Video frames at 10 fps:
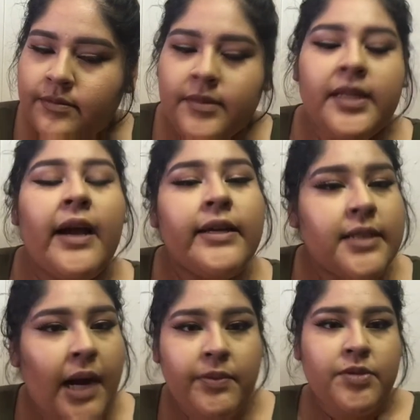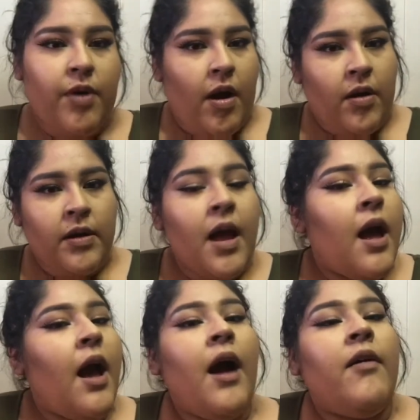yes, I was wrong.
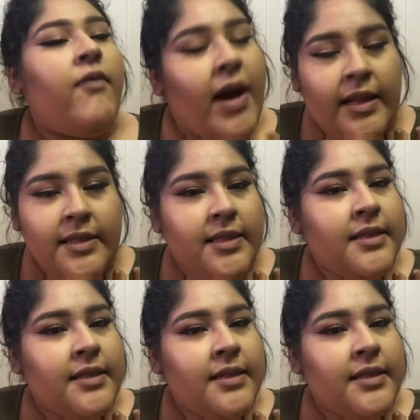Violence